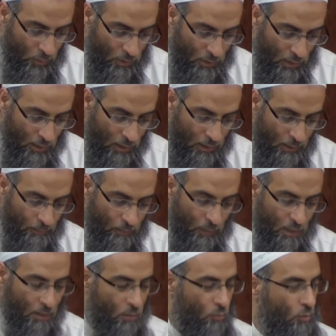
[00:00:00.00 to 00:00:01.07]
wa
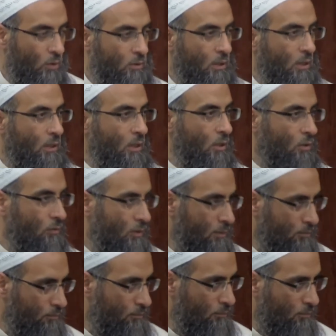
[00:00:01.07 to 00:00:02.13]
ta'ala will take care of them.
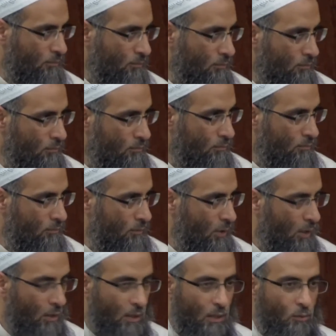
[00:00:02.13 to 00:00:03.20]

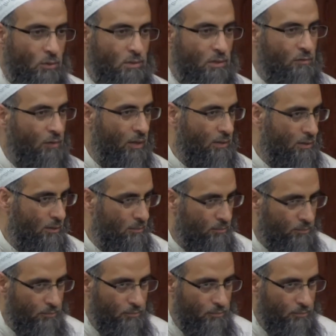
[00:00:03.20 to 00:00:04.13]
Allah will suffice them.